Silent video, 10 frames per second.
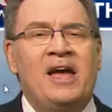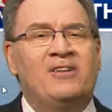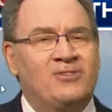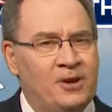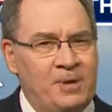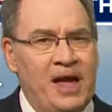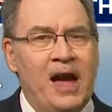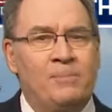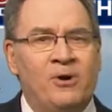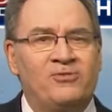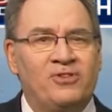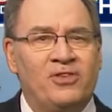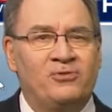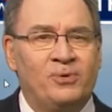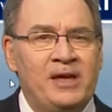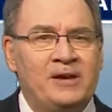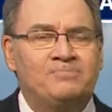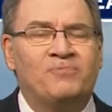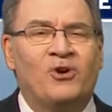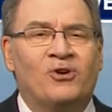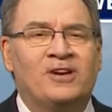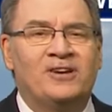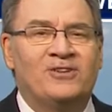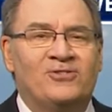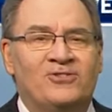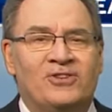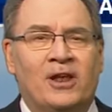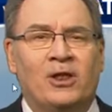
It's going to be hot most of this week. Current conditions at